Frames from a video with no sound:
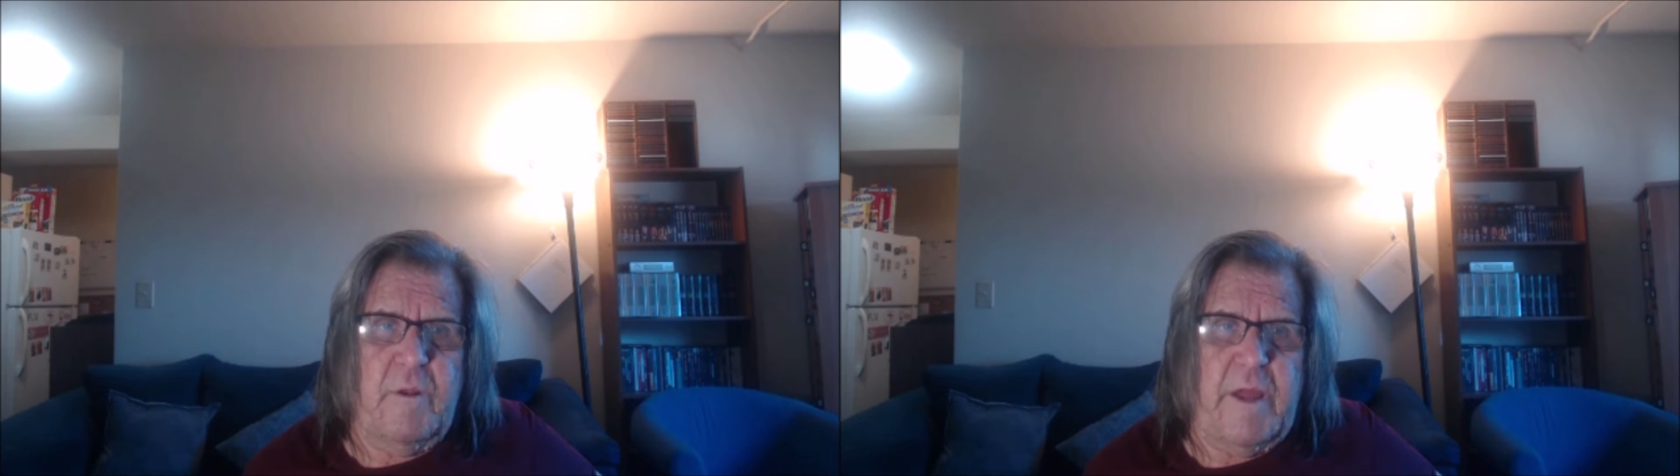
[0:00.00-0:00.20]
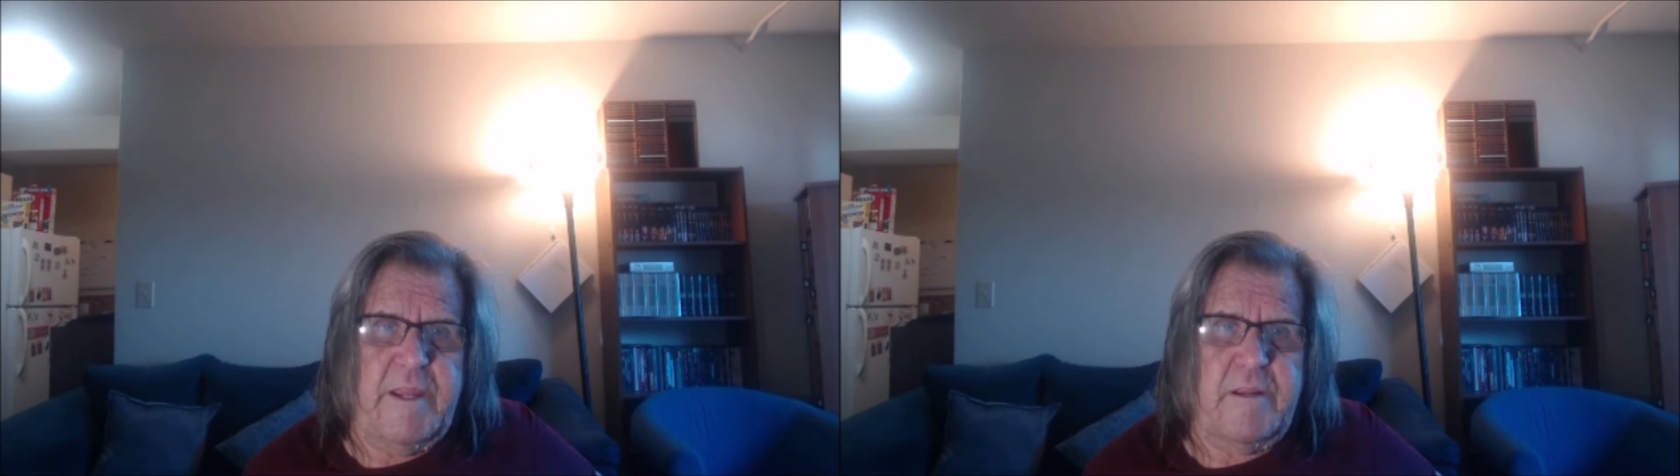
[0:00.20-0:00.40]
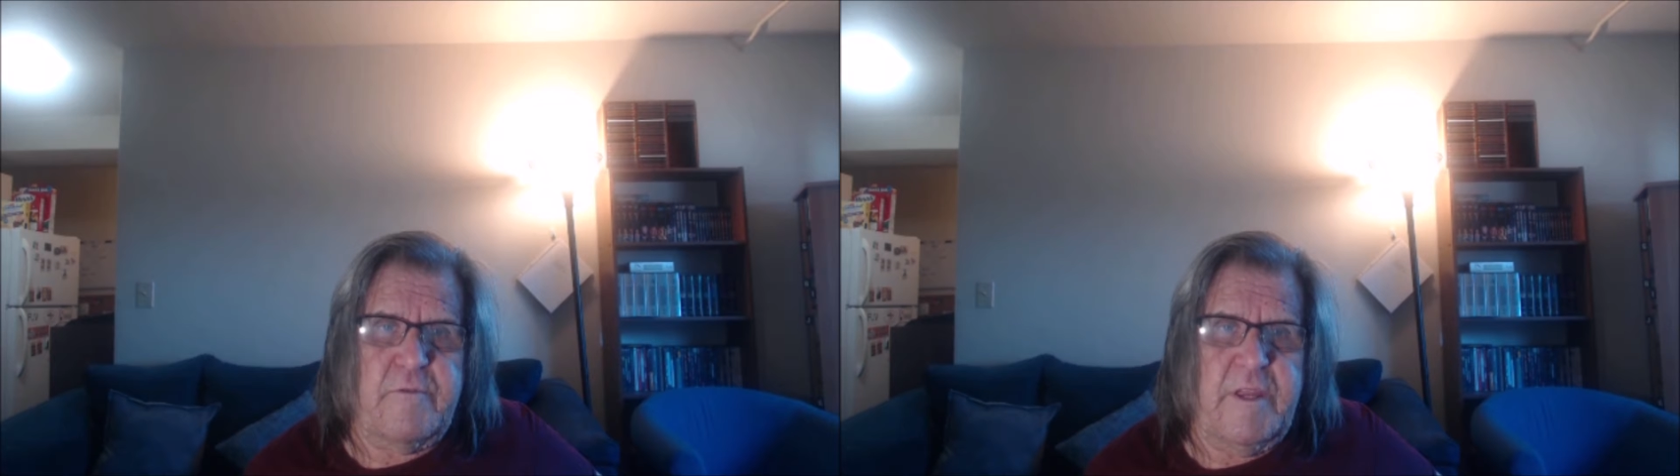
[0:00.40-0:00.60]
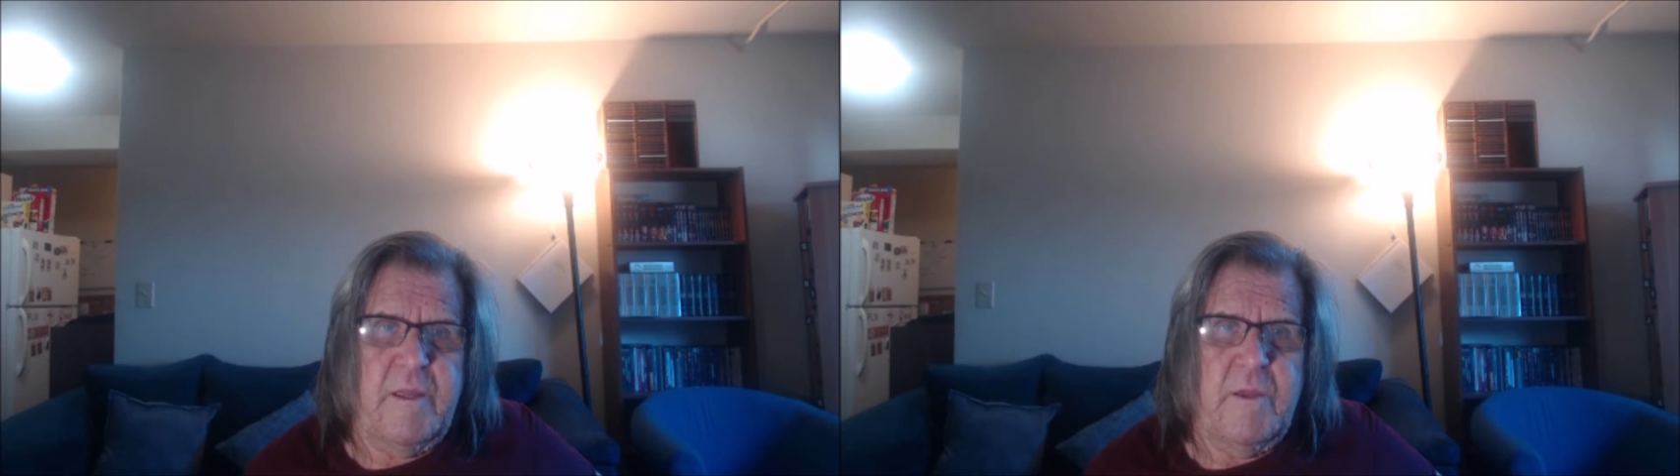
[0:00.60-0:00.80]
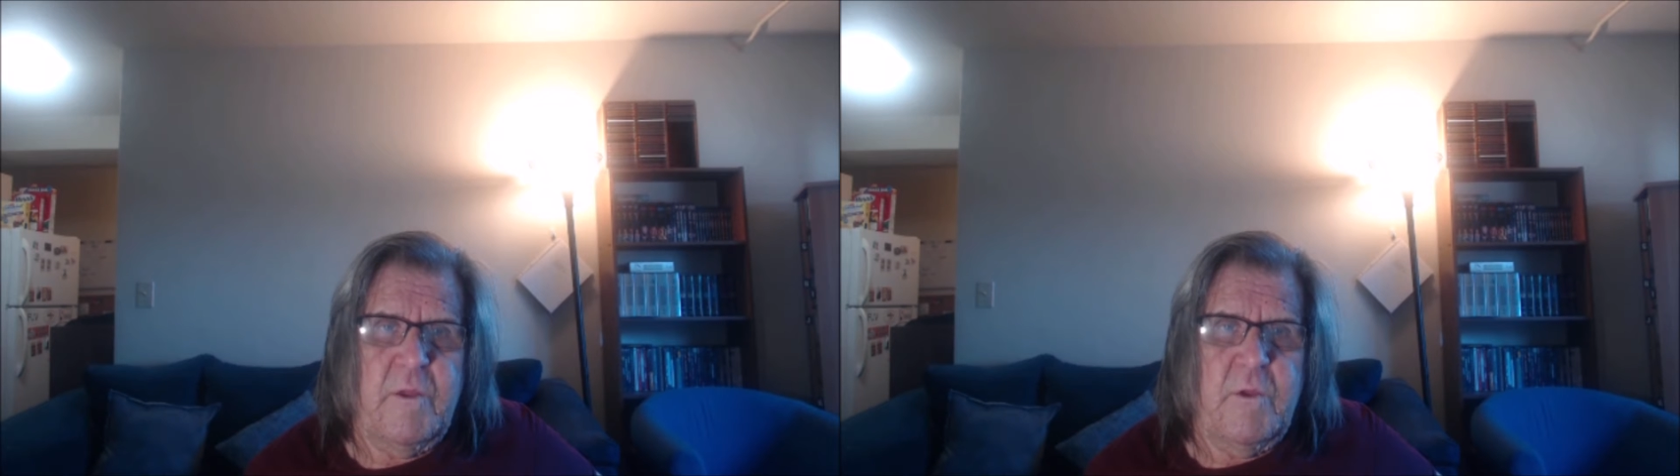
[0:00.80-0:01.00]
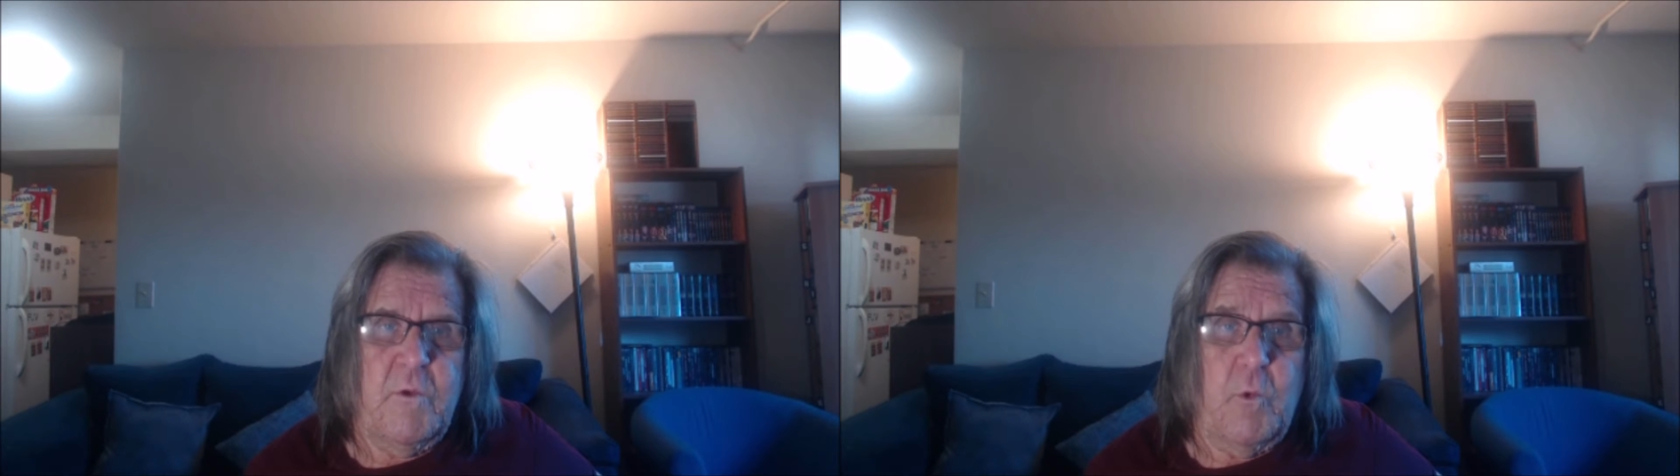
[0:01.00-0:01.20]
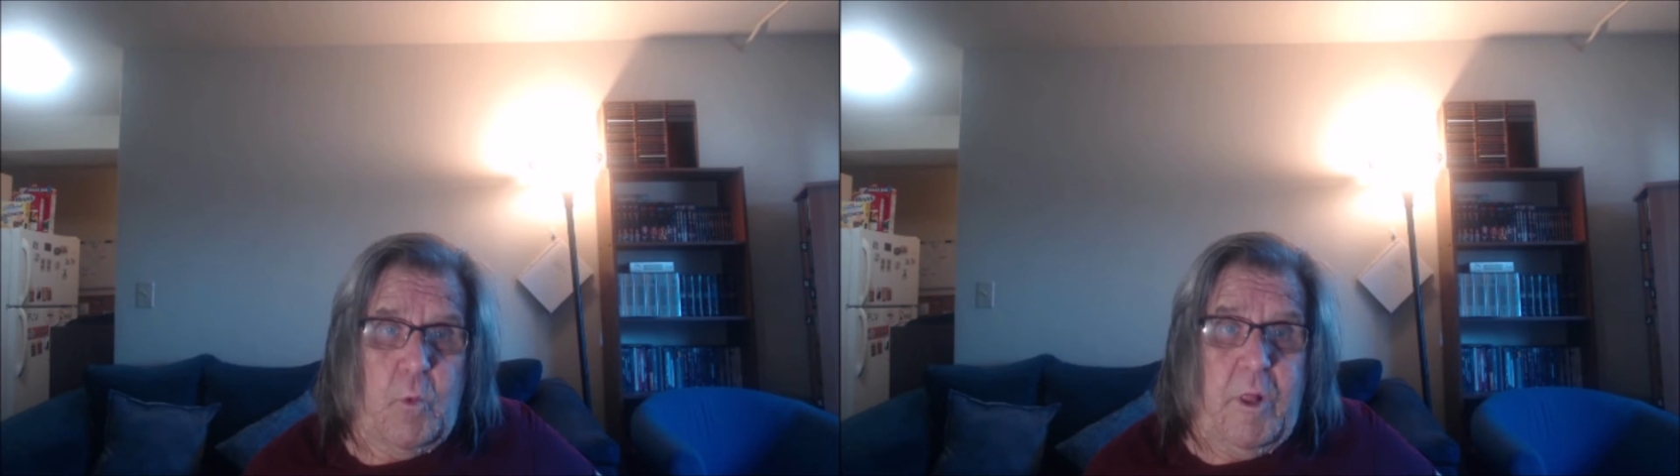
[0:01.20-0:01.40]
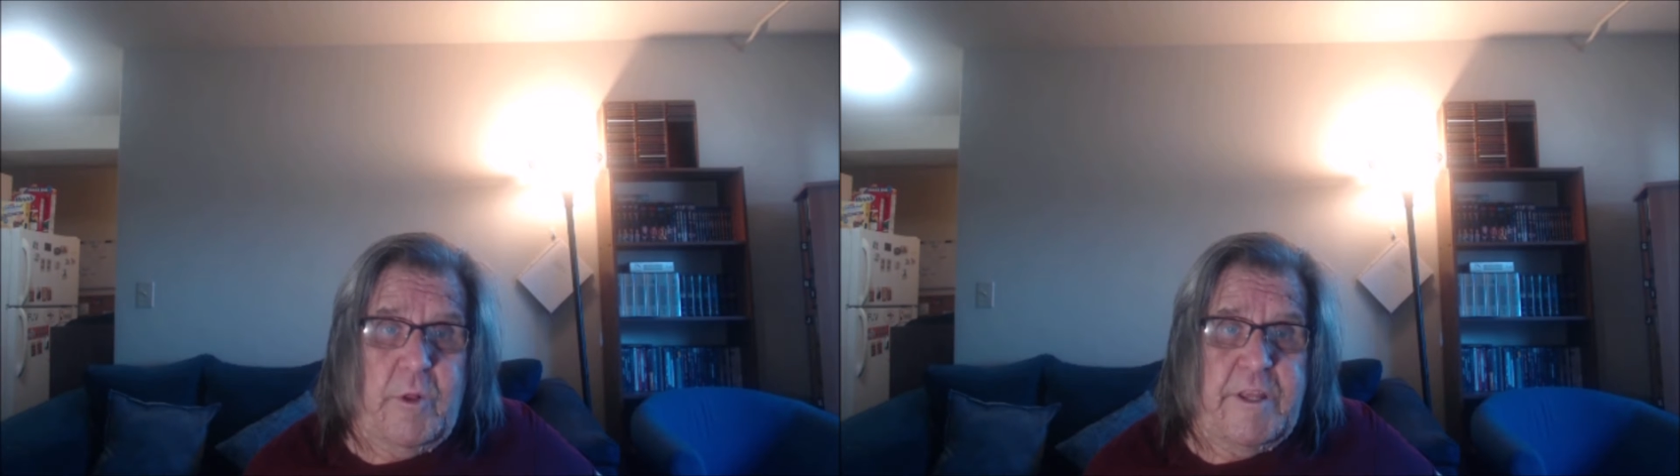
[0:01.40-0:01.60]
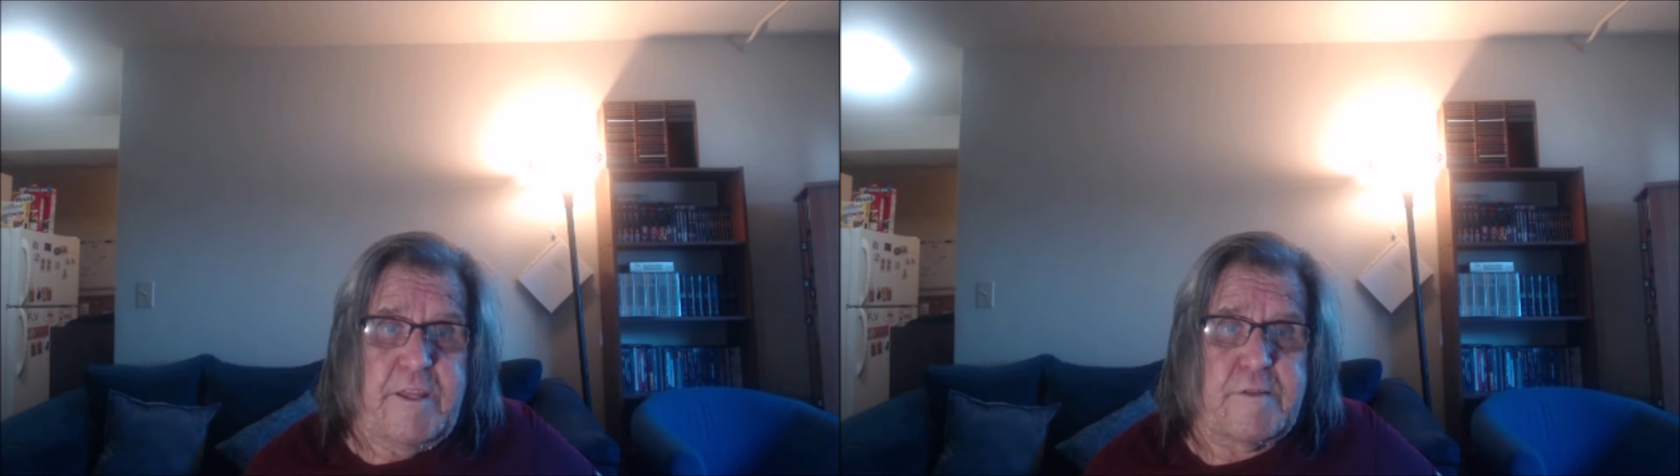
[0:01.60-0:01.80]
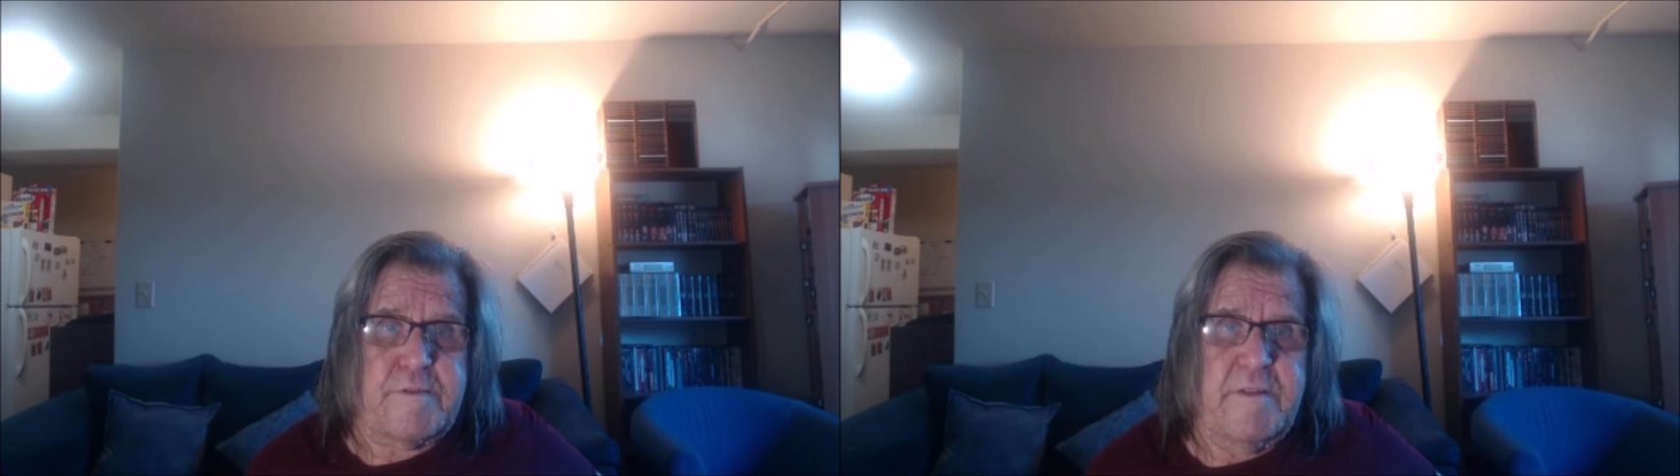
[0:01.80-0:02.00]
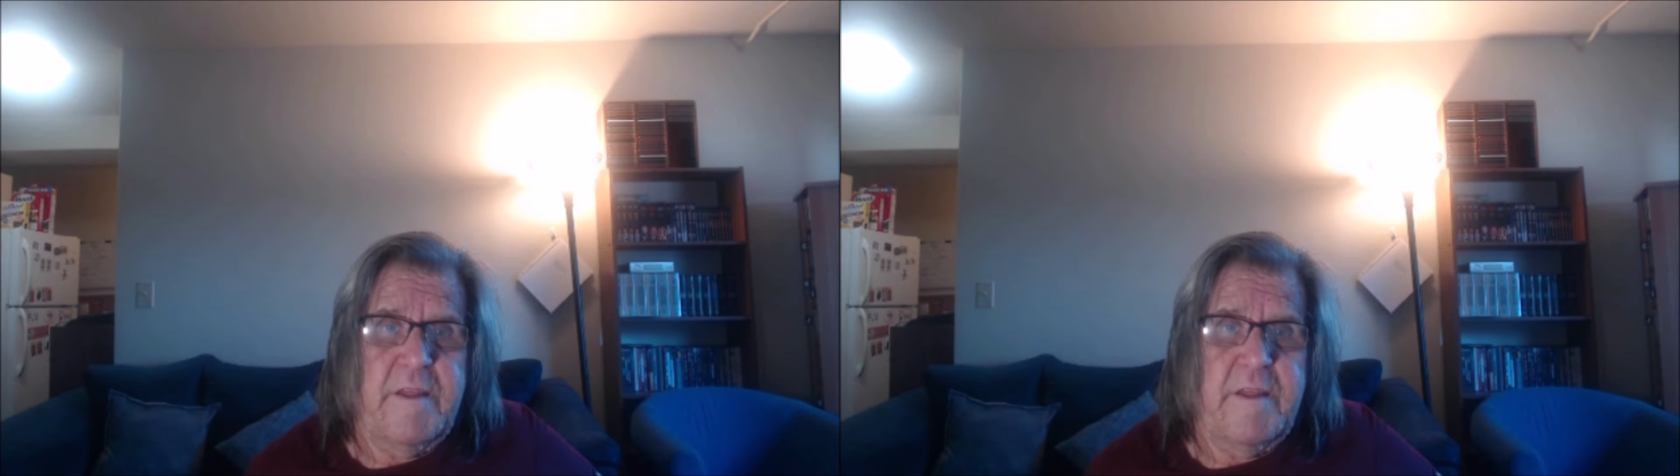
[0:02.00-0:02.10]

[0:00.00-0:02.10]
angry, well, it is.